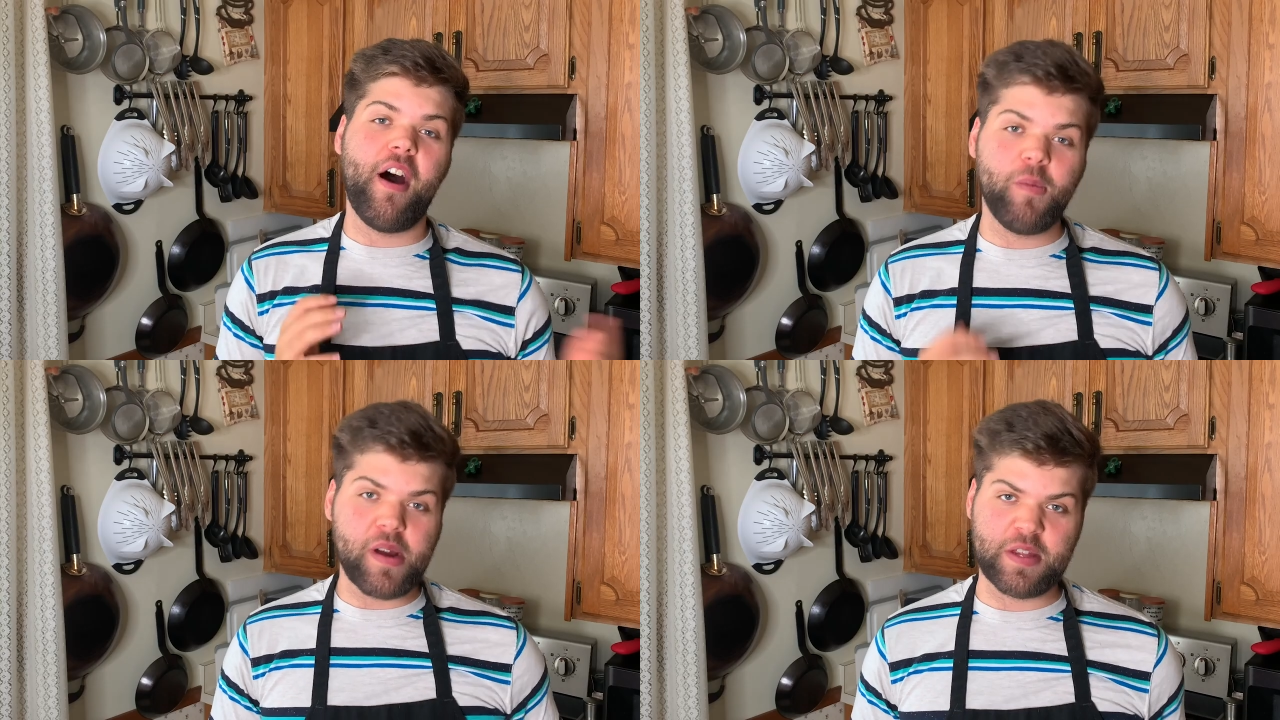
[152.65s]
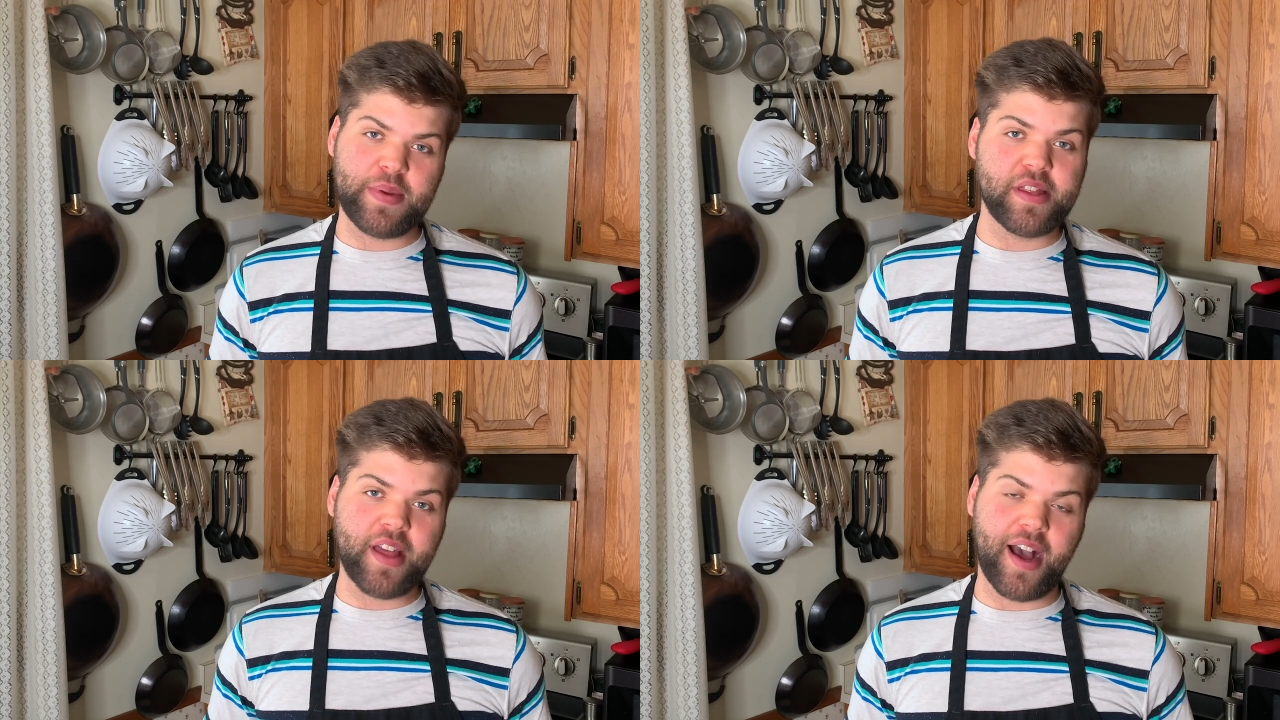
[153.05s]

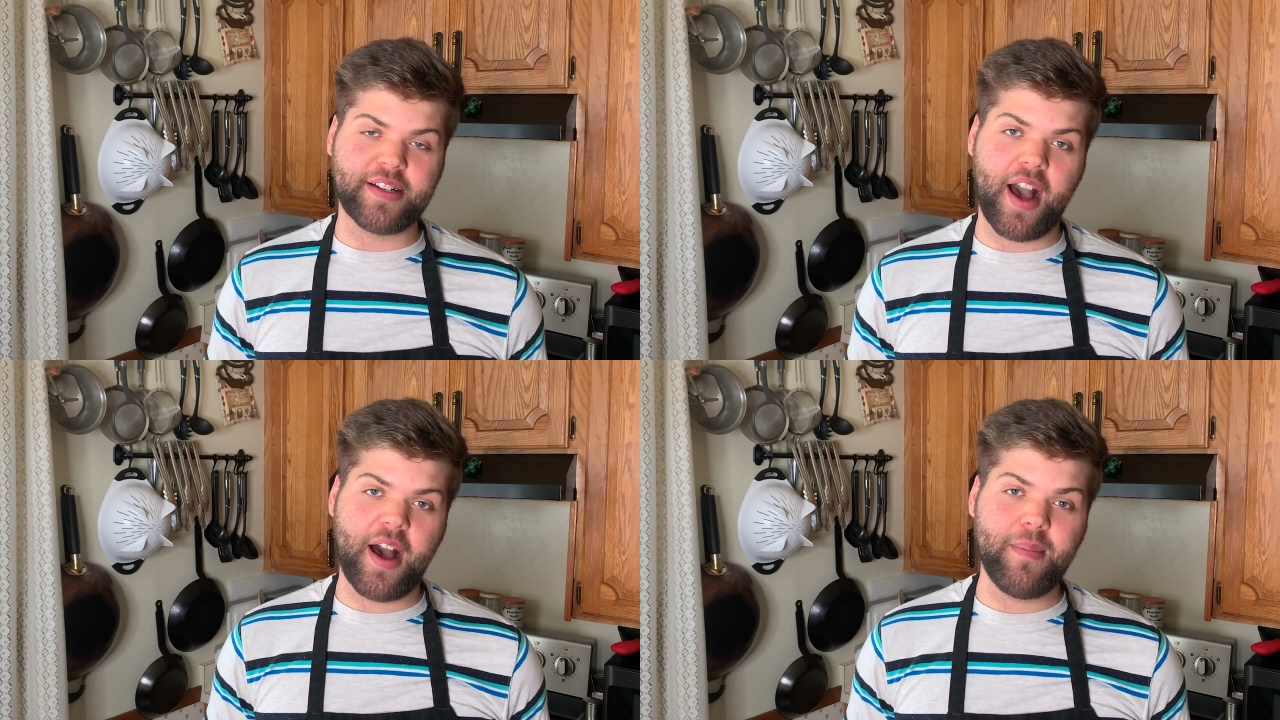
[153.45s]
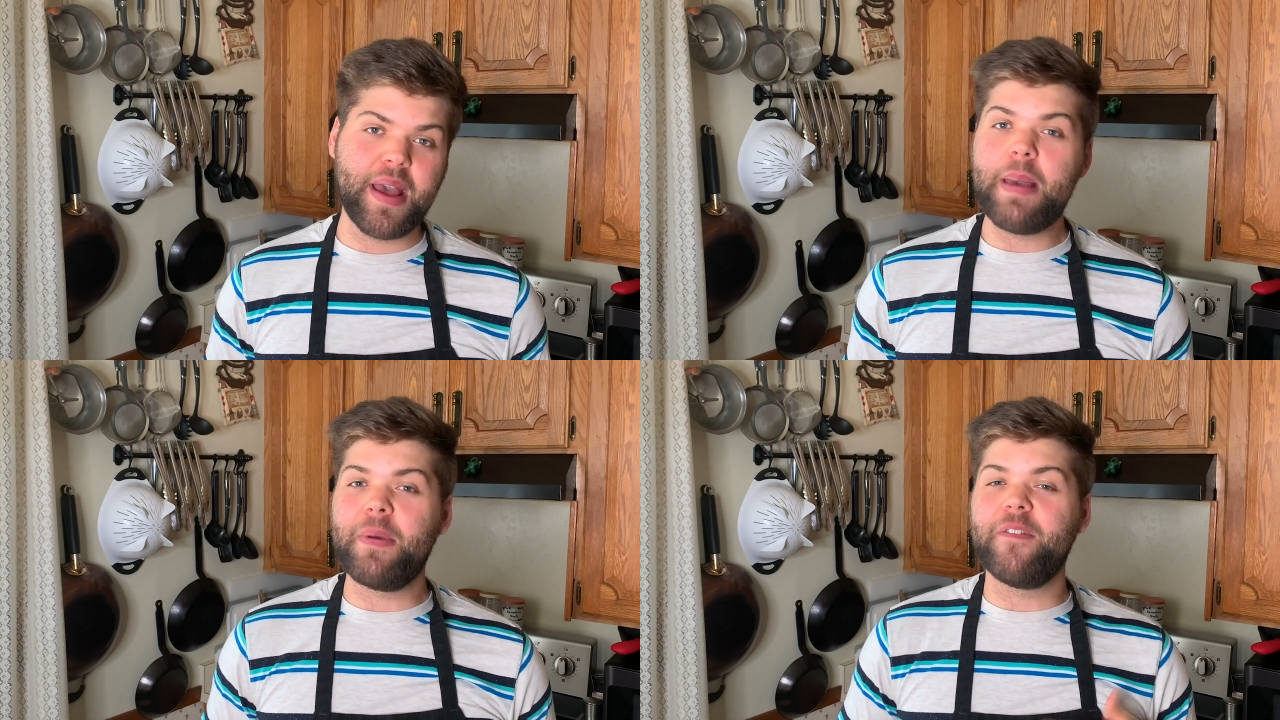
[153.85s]
allrecipes.com,
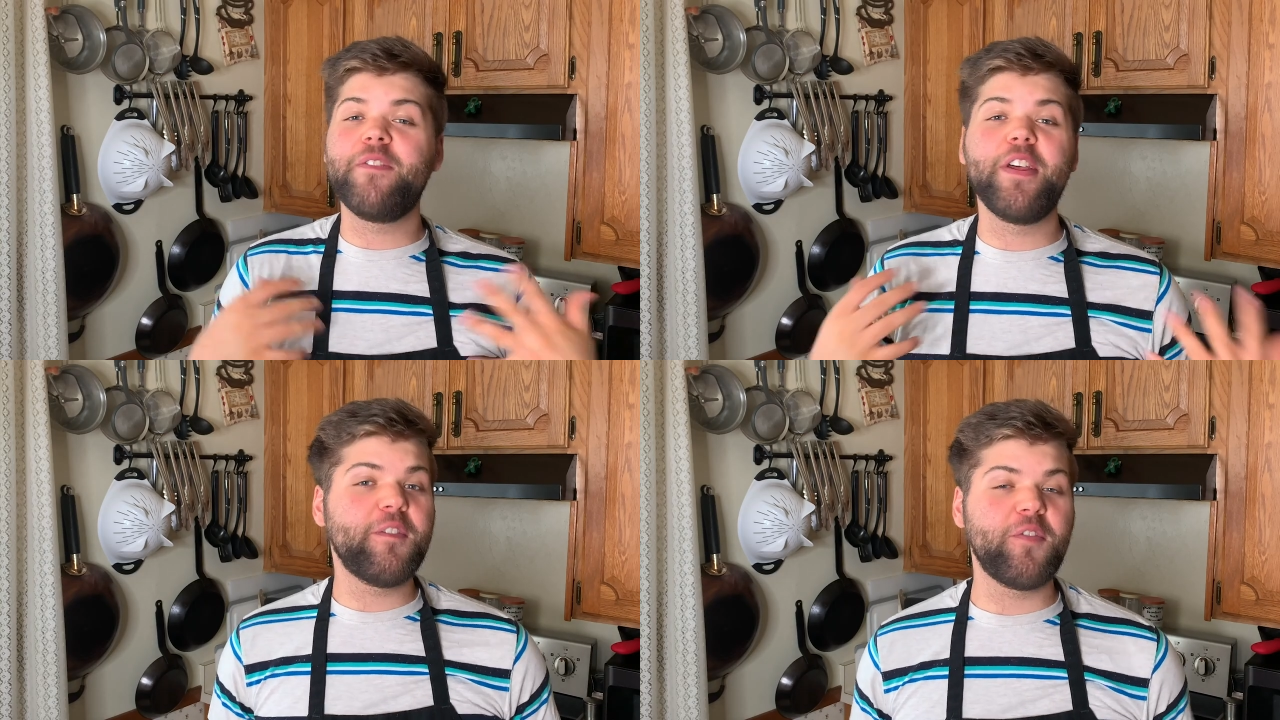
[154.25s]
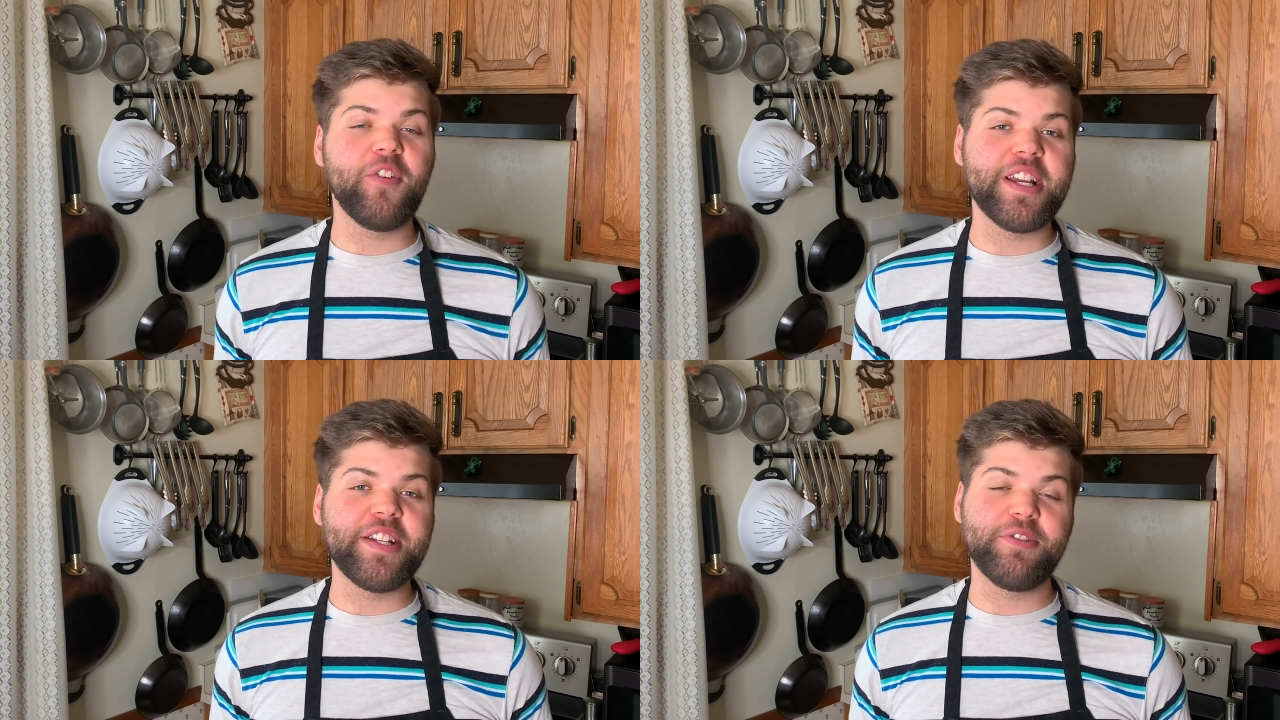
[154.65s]
but feel
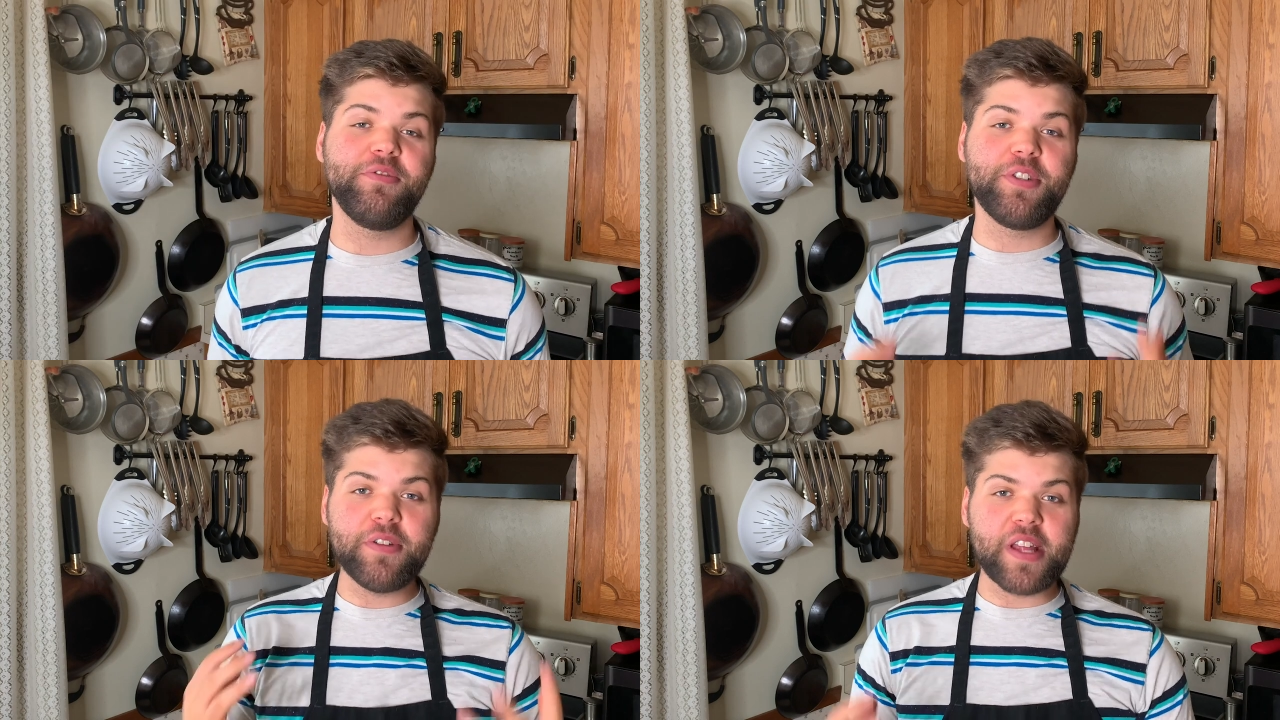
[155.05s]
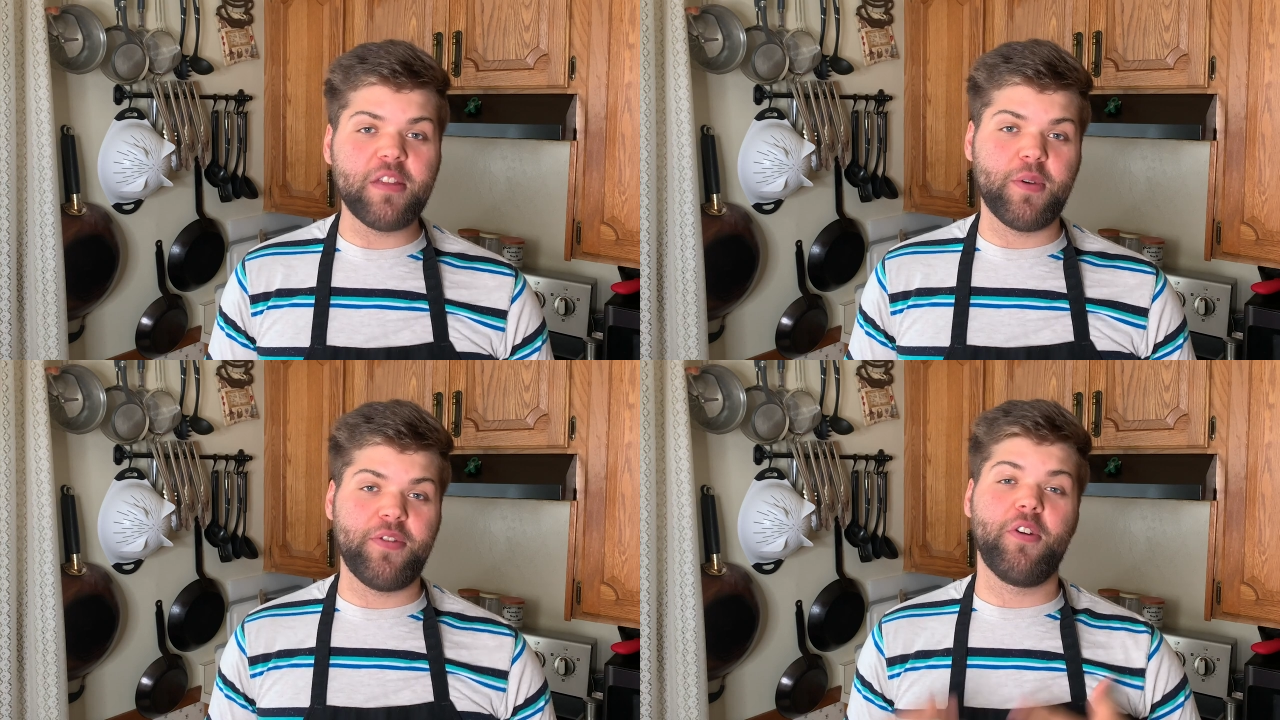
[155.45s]
free to do
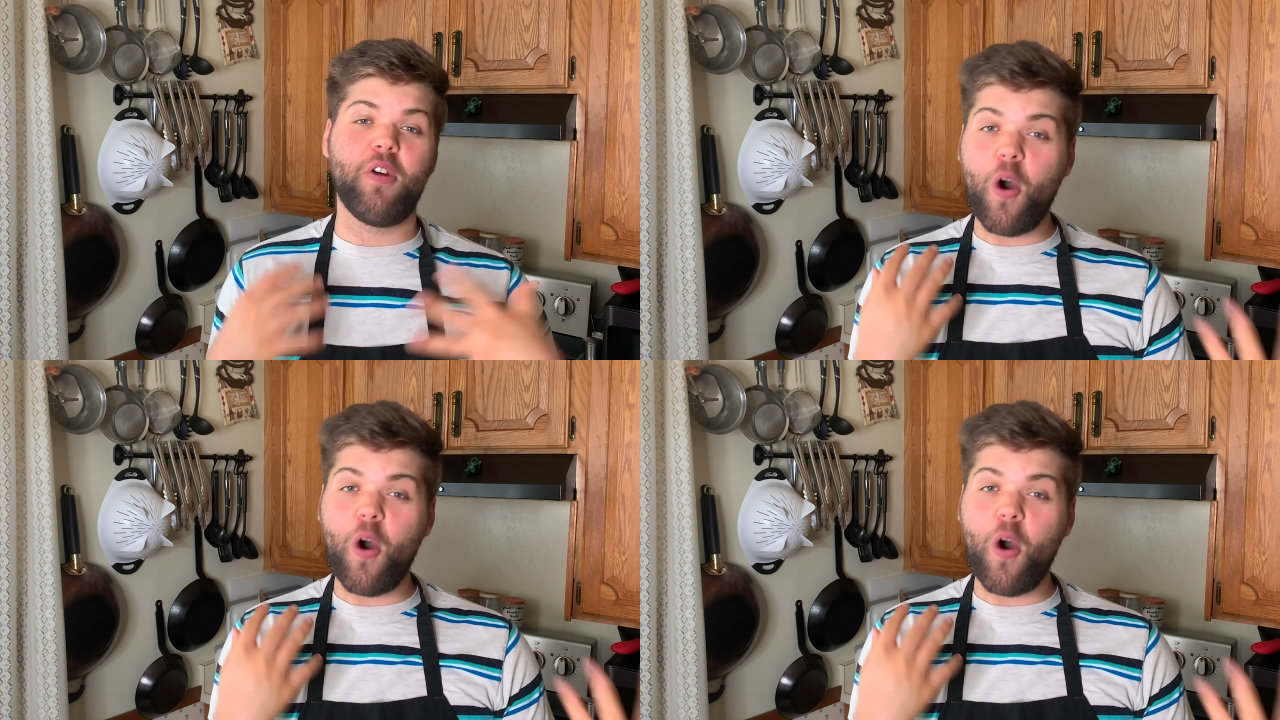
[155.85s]
this with your